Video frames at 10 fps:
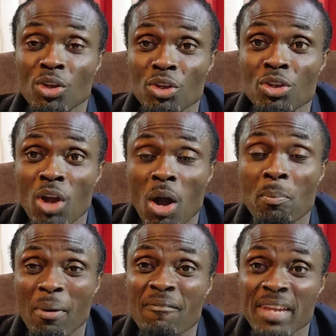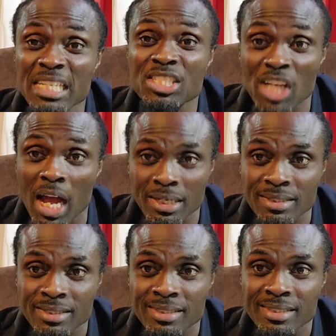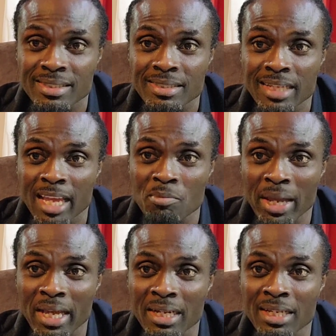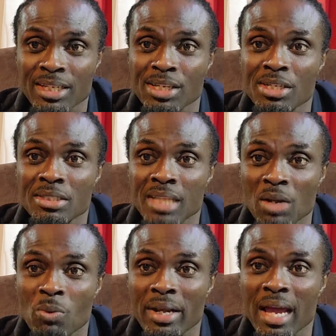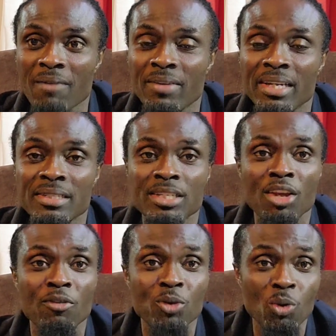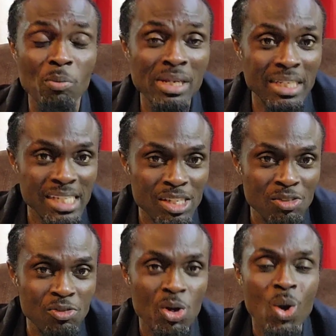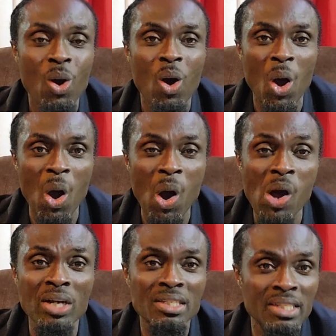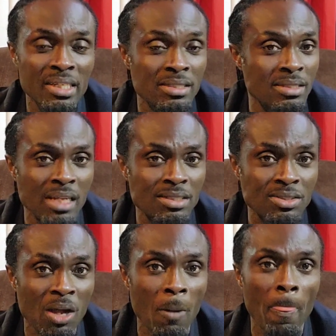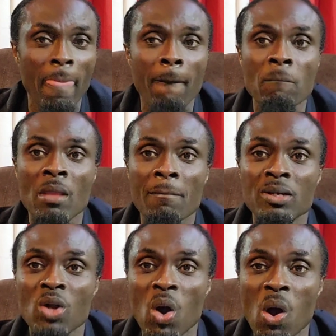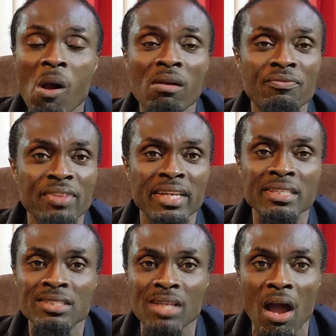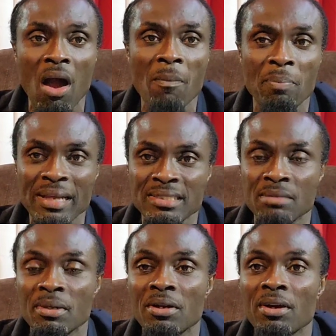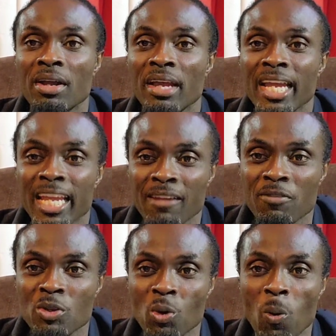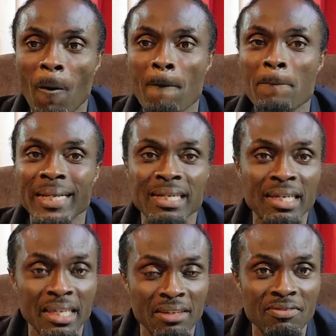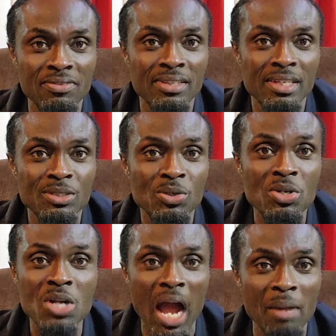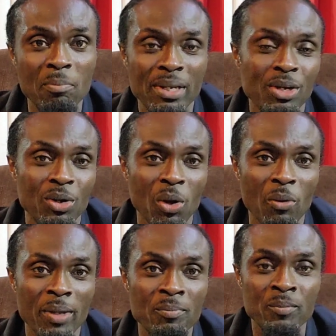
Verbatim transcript: your provision. Amen? That's what happened. If you believe, all things, not some, but all things are possible if you believe. To God be the glory.